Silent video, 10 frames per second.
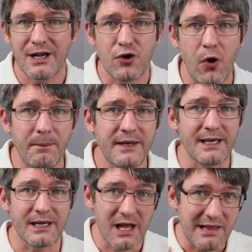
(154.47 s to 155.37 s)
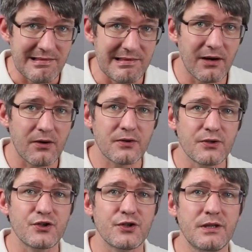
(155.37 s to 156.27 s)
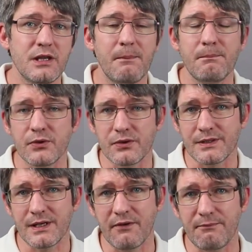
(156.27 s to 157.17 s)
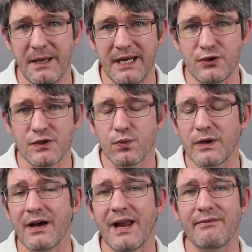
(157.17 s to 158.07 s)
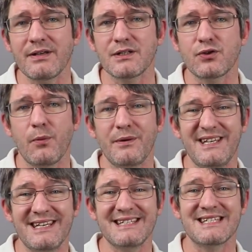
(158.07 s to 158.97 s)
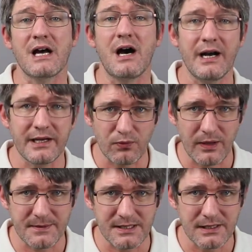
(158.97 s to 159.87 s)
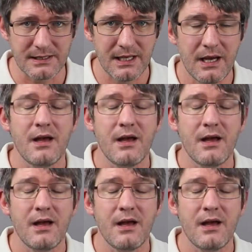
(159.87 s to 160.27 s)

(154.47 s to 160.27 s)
copying large numbers of pages without having to copy the entire website